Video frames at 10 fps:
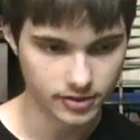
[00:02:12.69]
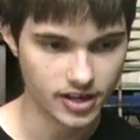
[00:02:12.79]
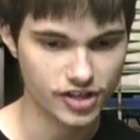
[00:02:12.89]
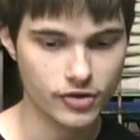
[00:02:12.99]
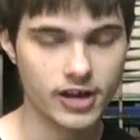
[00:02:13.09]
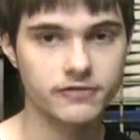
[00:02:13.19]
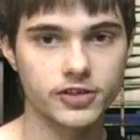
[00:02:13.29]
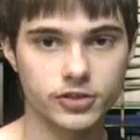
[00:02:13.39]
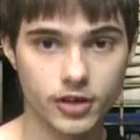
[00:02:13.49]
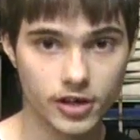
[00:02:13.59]
and you have to
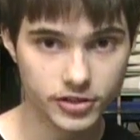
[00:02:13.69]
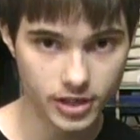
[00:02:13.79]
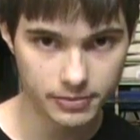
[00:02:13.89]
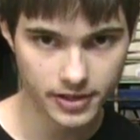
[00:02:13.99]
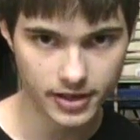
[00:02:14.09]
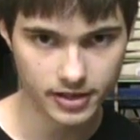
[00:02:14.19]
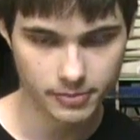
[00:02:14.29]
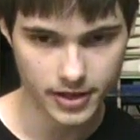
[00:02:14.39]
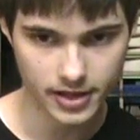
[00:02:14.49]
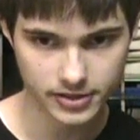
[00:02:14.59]
charge up that
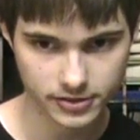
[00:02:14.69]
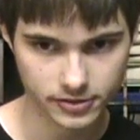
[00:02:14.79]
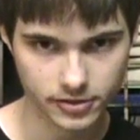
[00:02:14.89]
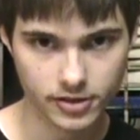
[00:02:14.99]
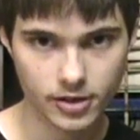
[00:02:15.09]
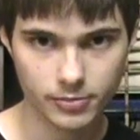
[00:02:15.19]
capacitor